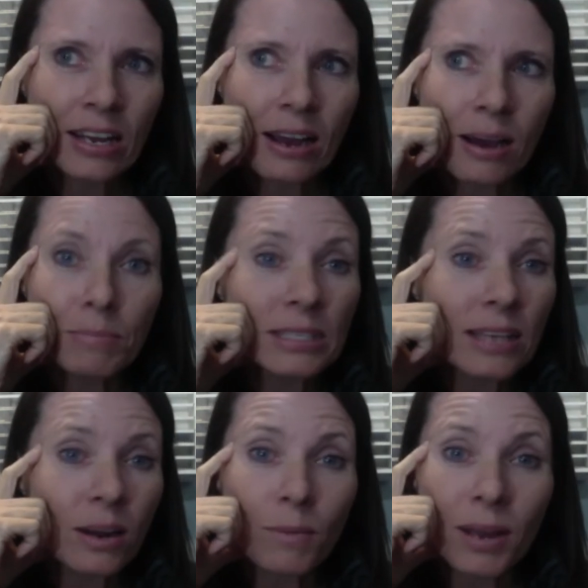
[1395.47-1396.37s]
missed
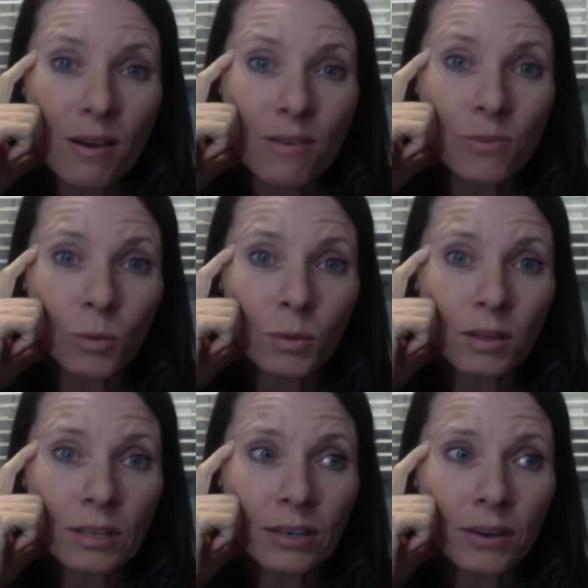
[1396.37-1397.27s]
out on my own
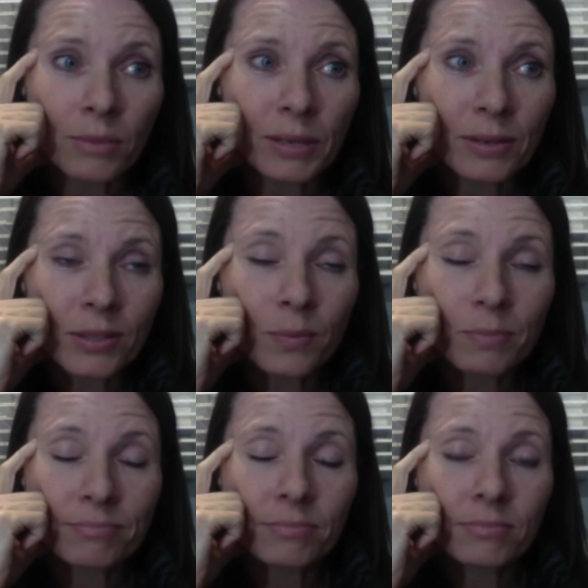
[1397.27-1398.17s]
formal, you know, because I
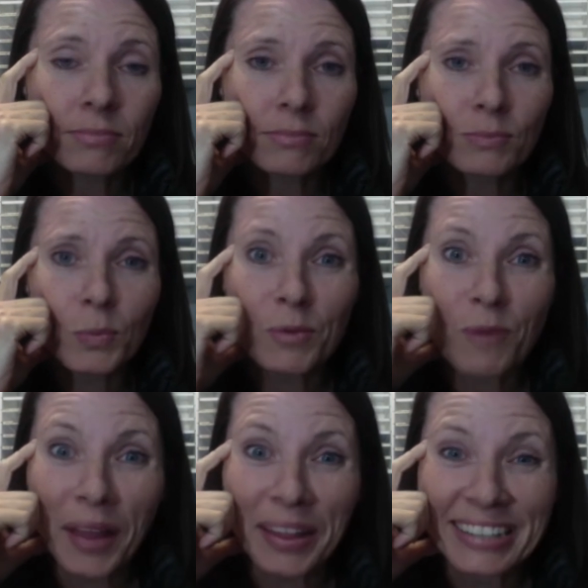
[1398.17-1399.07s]
would
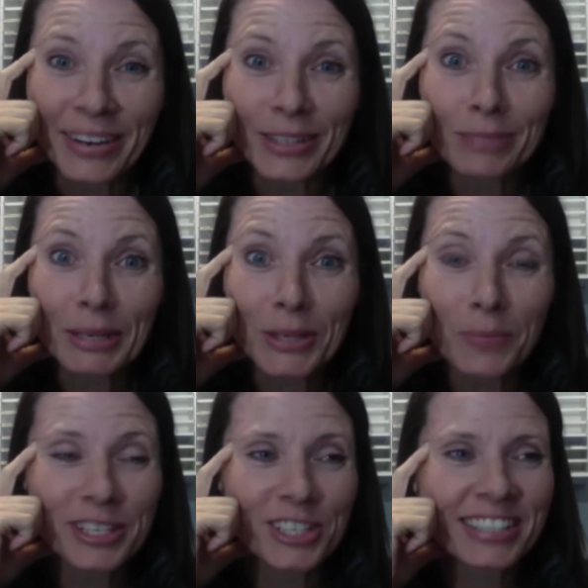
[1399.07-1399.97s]
rather go spend time
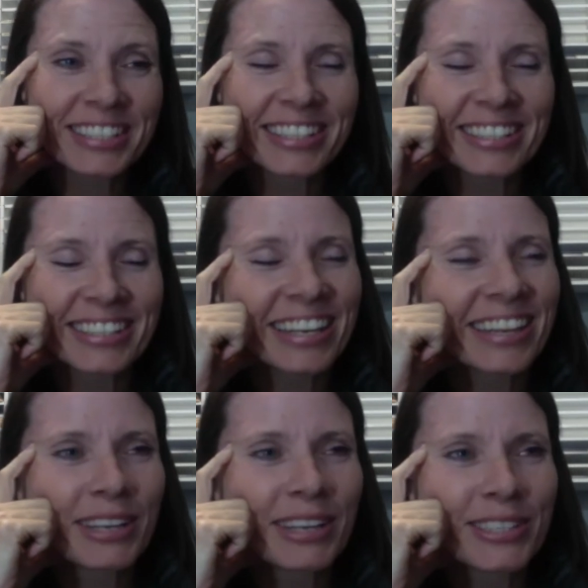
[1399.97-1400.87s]
with Jesus. And
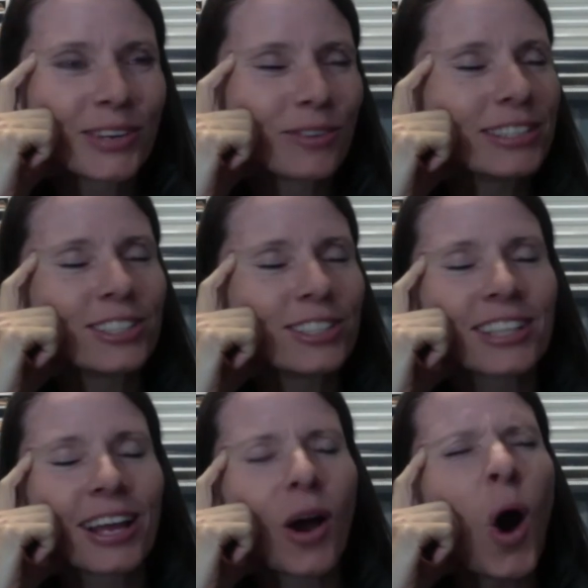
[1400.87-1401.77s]
my school friends are just
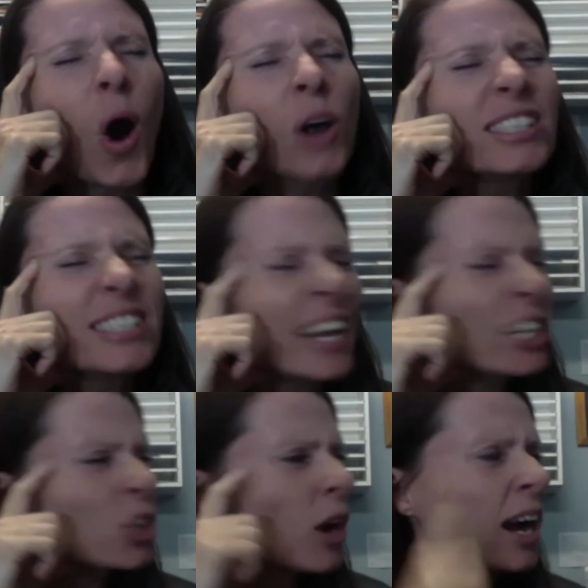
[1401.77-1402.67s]
like, oh,
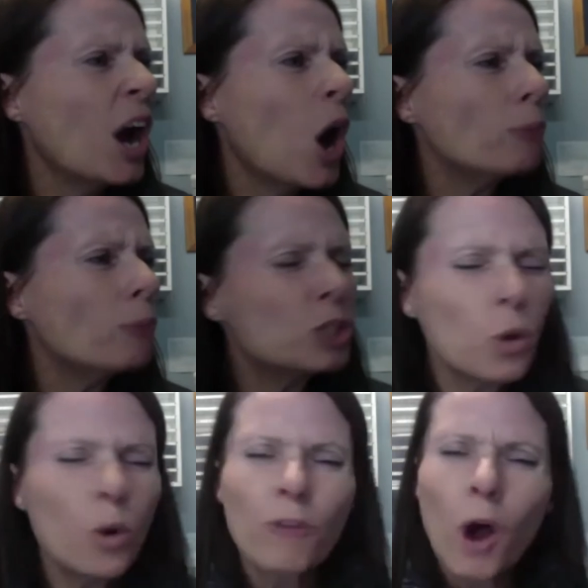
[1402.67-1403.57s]
Sandra, I'm
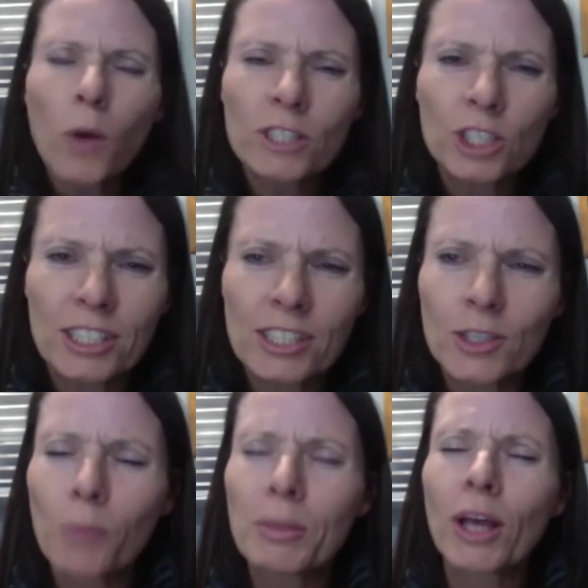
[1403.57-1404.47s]
sure if I was Jesus,
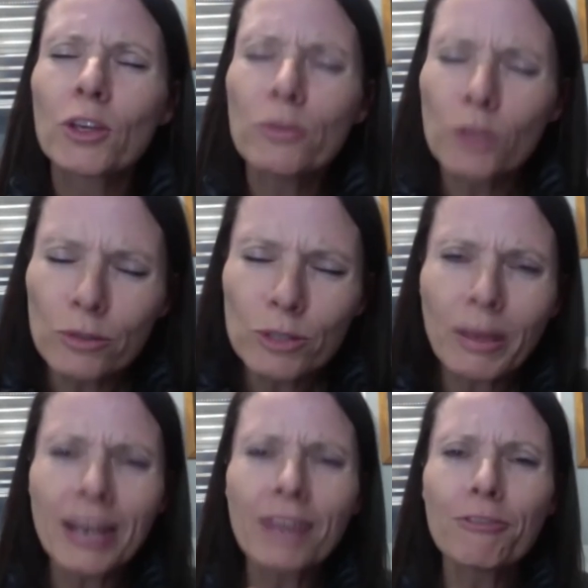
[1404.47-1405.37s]
I'd be like, you
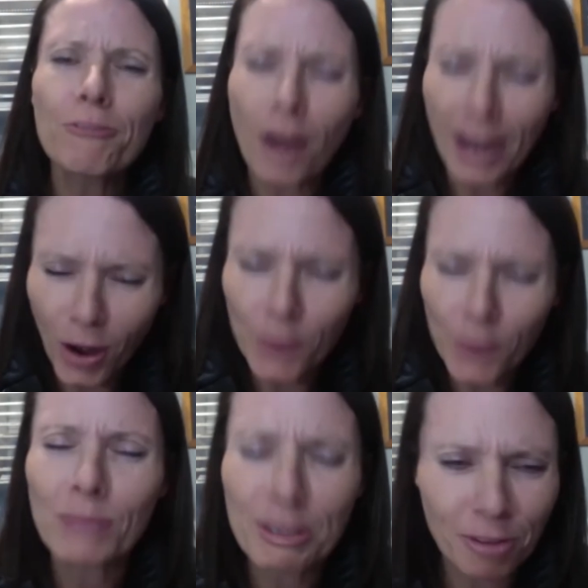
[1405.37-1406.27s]
spent every Friday night with
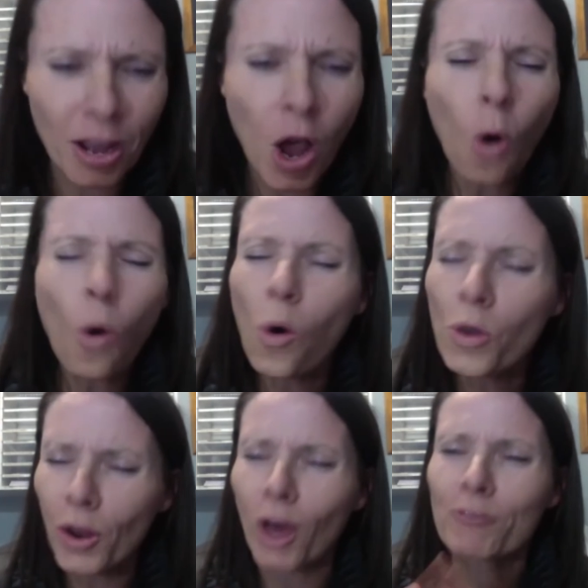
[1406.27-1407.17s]
me for all
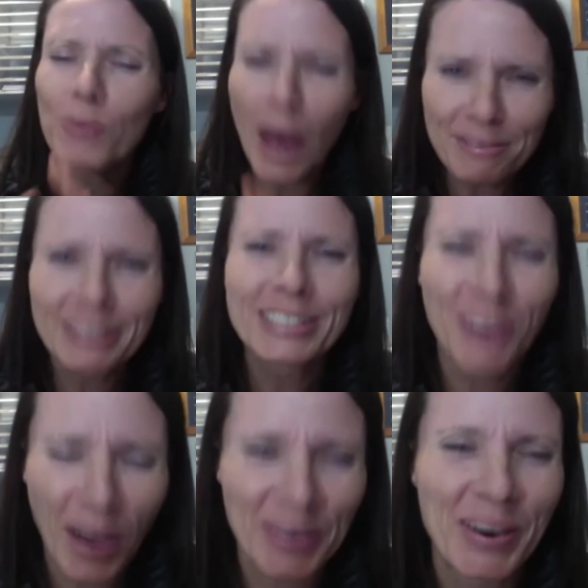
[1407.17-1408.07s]
your life. You have this
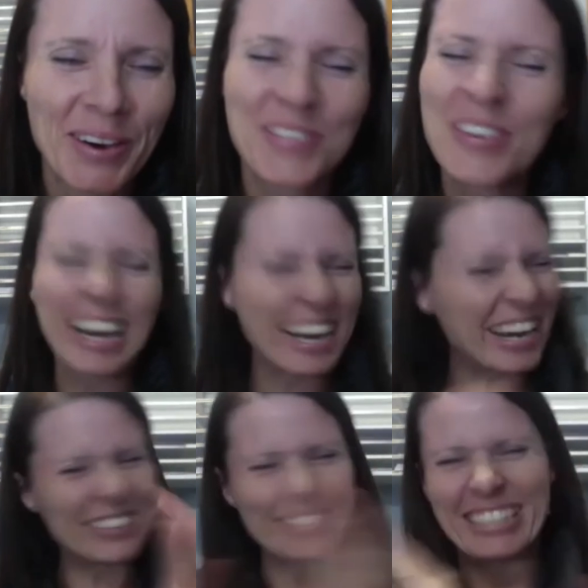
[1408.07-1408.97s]
night off.
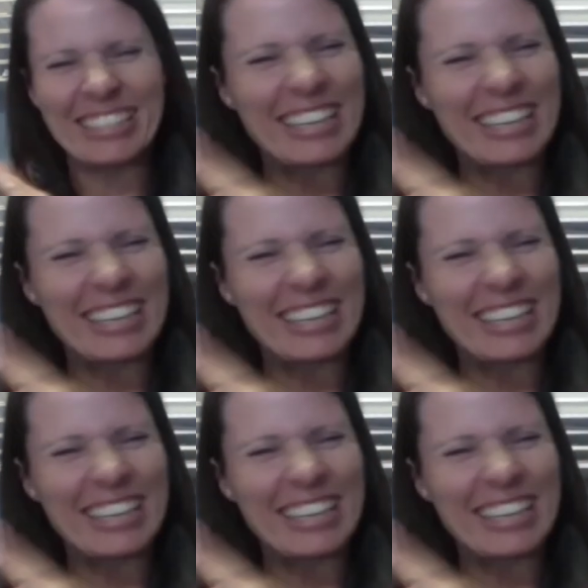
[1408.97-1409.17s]
Just like, it doesn't